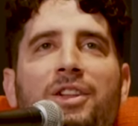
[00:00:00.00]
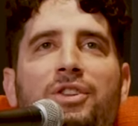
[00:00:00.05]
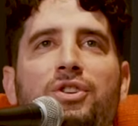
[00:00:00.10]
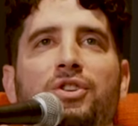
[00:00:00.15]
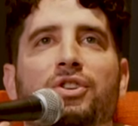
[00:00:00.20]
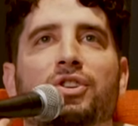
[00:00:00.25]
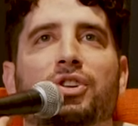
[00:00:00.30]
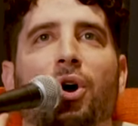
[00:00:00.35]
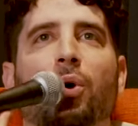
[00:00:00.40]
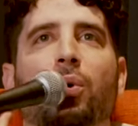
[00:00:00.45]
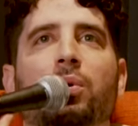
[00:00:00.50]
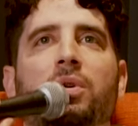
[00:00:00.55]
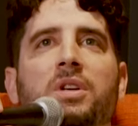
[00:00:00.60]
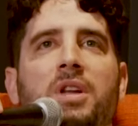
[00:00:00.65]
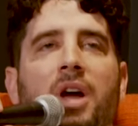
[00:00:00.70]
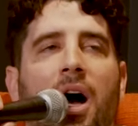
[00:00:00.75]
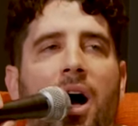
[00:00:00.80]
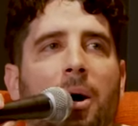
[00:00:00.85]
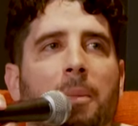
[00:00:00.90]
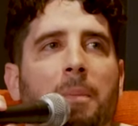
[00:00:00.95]
so
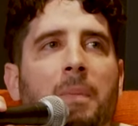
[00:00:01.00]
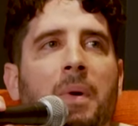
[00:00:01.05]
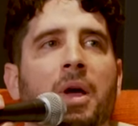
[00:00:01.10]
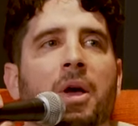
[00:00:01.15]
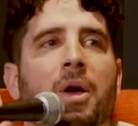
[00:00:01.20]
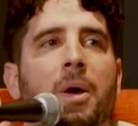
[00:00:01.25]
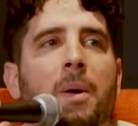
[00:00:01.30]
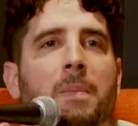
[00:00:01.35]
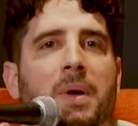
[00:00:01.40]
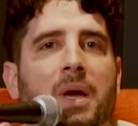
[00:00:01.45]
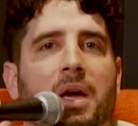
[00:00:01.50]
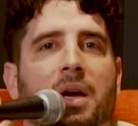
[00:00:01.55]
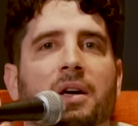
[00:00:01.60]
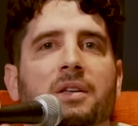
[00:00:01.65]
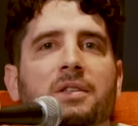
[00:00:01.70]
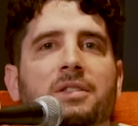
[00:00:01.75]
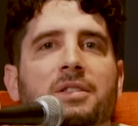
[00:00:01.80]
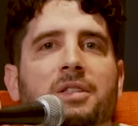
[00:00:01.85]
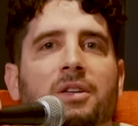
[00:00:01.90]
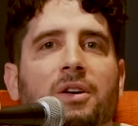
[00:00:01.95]
dumb.
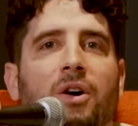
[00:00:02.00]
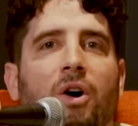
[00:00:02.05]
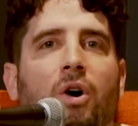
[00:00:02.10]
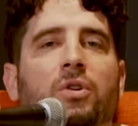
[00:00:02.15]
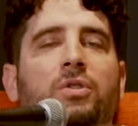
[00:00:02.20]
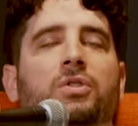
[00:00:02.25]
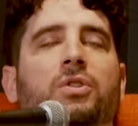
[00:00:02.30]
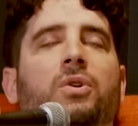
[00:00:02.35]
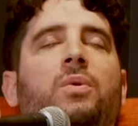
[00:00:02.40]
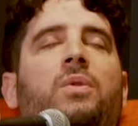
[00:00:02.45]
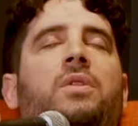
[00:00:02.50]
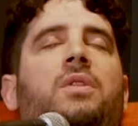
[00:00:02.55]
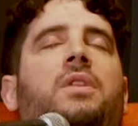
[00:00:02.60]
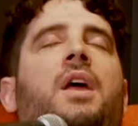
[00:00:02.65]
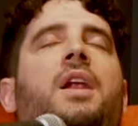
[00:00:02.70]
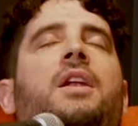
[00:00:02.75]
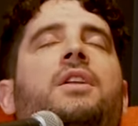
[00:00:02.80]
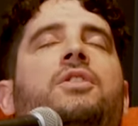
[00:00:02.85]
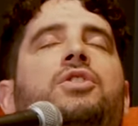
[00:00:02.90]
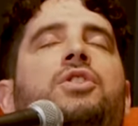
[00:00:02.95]
Because also
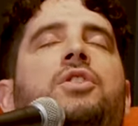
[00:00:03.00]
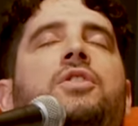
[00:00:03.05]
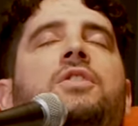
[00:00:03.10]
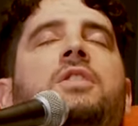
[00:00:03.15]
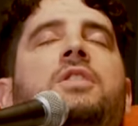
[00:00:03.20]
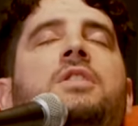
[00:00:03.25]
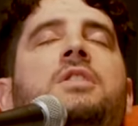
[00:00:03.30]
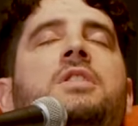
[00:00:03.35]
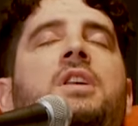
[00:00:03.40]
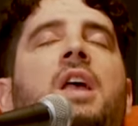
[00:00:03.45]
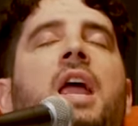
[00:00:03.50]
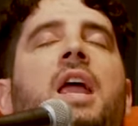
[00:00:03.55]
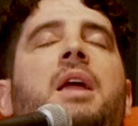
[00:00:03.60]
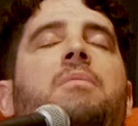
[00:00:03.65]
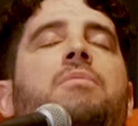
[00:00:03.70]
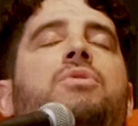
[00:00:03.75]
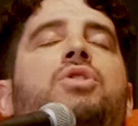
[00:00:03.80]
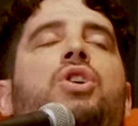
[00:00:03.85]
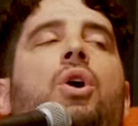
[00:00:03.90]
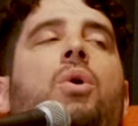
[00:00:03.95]
then it's just the
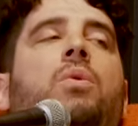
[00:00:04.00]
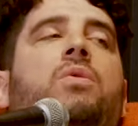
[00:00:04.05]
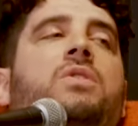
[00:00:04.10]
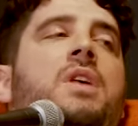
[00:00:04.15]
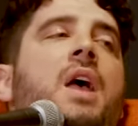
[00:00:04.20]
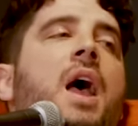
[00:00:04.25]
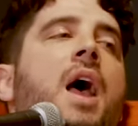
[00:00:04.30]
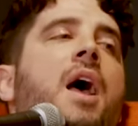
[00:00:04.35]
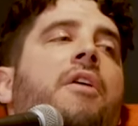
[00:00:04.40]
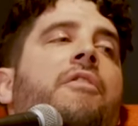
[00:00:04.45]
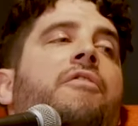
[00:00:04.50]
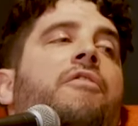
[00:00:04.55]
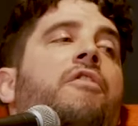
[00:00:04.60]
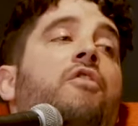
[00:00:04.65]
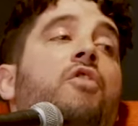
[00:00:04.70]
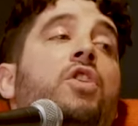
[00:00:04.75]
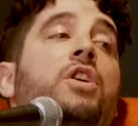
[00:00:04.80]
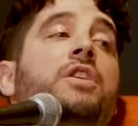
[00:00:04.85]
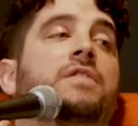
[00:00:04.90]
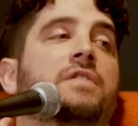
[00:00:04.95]
same jokes
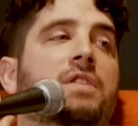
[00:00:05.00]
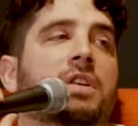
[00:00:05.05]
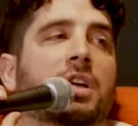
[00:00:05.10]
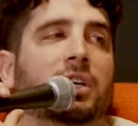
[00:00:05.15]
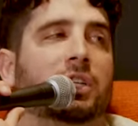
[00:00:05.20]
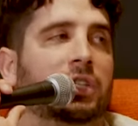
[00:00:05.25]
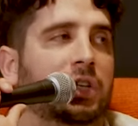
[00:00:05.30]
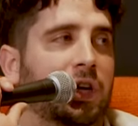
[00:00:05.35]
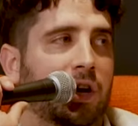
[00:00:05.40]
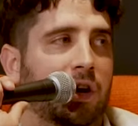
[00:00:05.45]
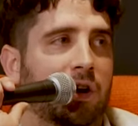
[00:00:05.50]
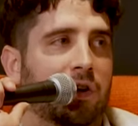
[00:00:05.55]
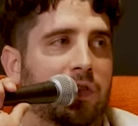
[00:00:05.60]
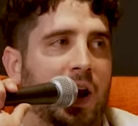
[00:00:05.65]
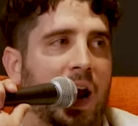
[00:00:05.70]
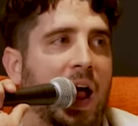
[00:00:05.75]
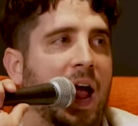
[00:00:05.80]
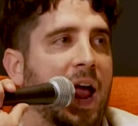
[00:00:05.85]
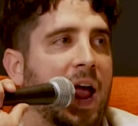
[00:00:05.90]
every single year that I